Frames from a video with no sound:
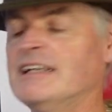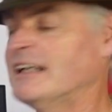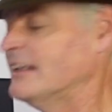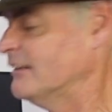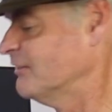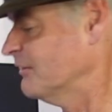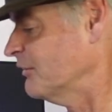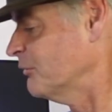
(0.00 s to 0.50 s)

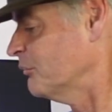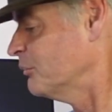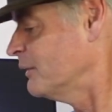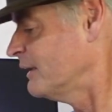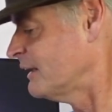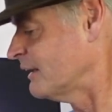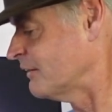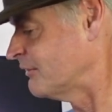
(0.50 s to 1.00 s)
end of the
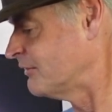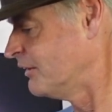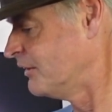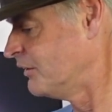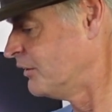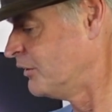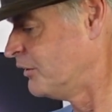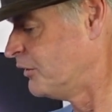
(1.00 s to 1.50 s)
world.
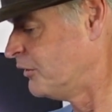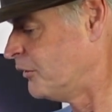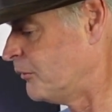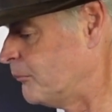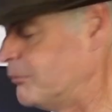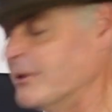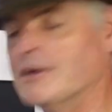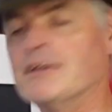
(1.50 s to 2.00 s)

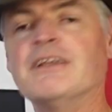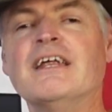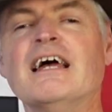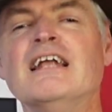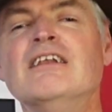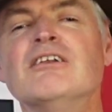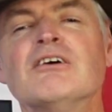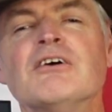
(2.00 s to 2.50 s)
But
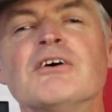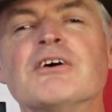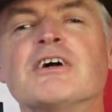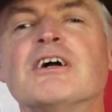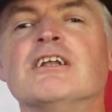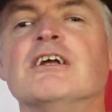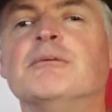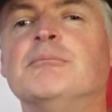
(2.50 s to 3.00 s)
they're not
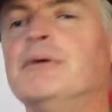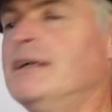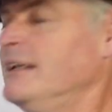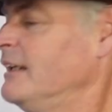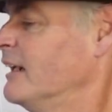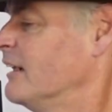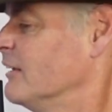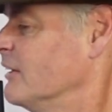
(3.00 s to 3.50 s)
going to
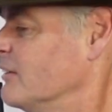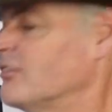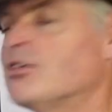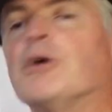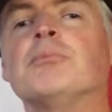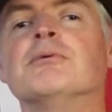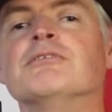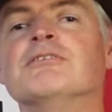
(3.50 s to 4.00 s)
be
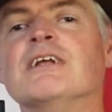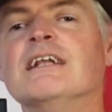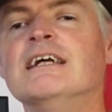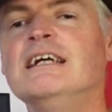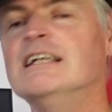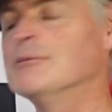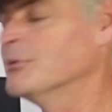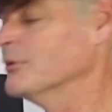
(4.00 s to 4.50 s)
top of the
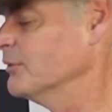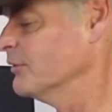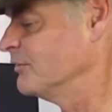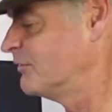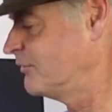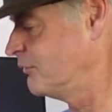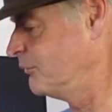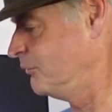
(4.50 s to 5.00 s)

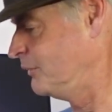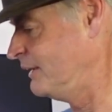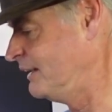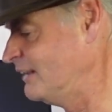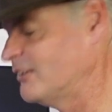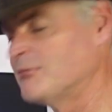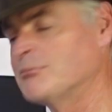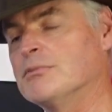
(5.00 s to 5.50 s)
leaderboards with
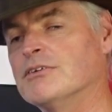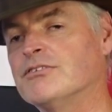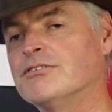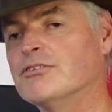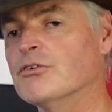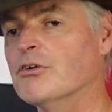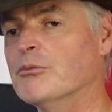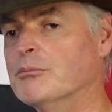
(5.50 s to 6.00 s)
this
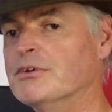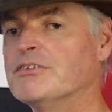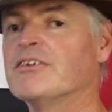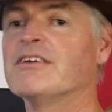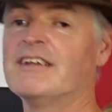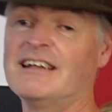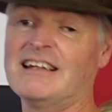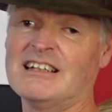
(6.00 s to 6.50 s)
performance,
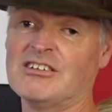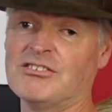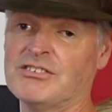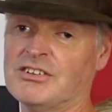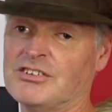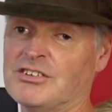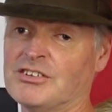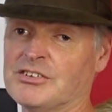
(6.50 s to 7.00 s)
that's
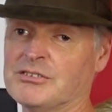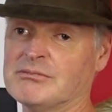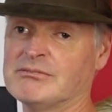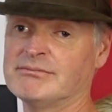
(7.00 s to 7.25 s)
for sure.